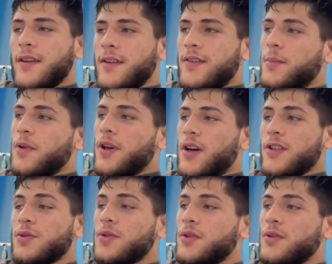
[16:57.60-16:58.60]
to be
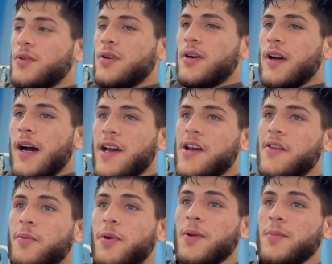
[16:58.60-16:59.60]
honest with you, I
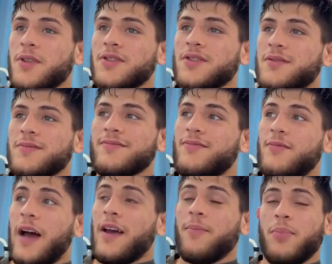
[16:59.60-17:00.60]
pretty much
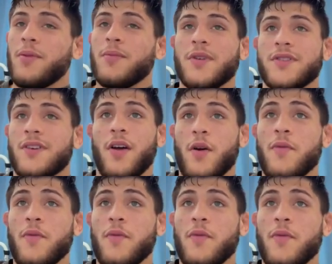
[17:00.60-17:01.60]
love
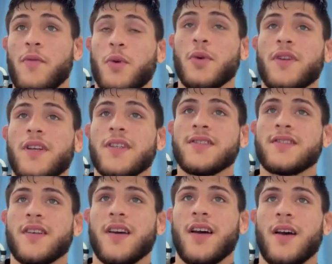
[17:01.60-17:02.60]
doing
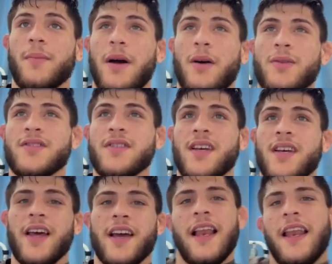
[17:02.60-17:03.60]
this. I would say
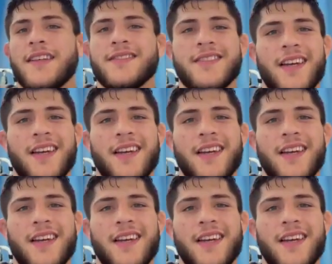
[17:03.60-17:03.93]
like I like to,